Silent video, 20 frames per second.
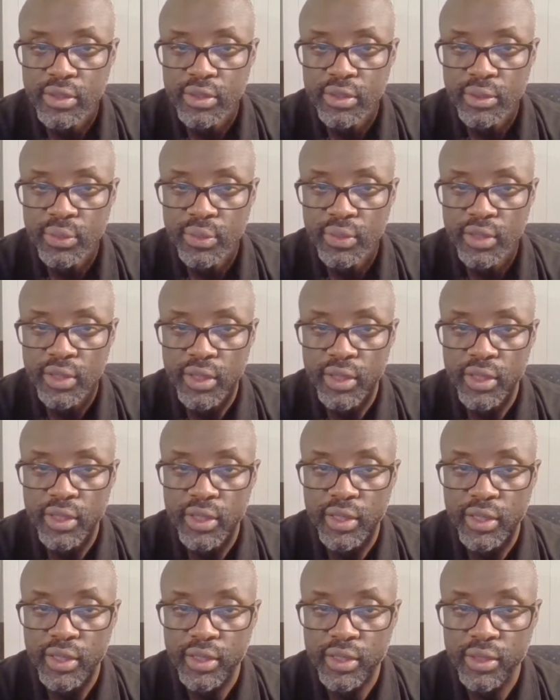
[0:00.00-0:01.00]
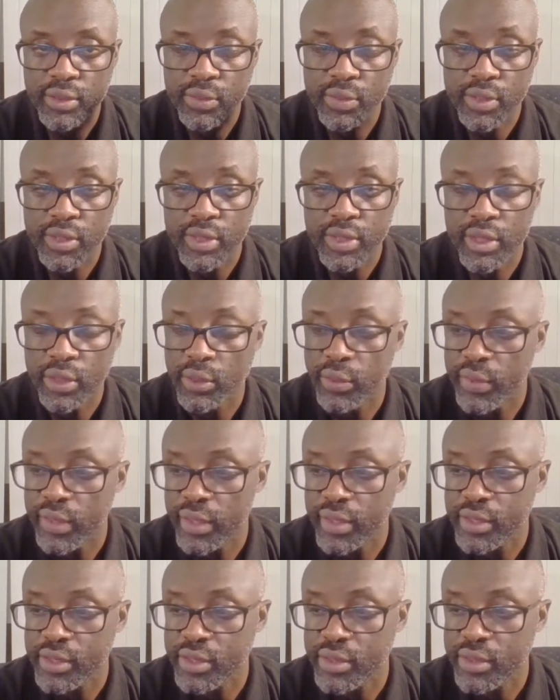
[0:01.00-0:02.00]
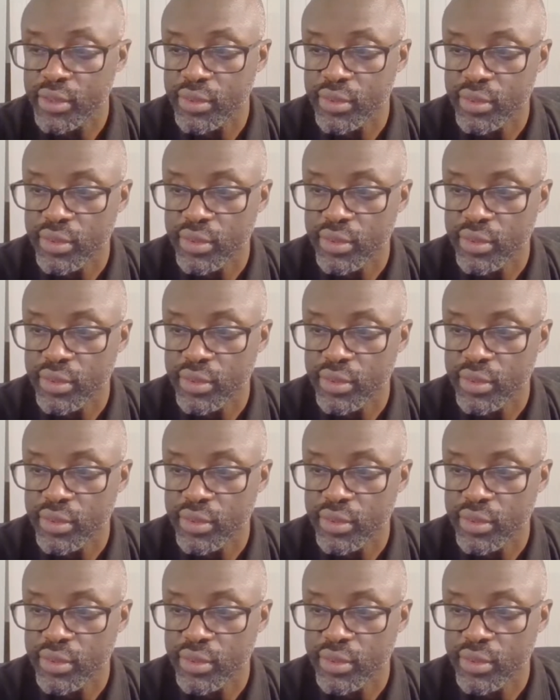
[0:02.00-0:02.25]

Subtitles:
to see the gorillas.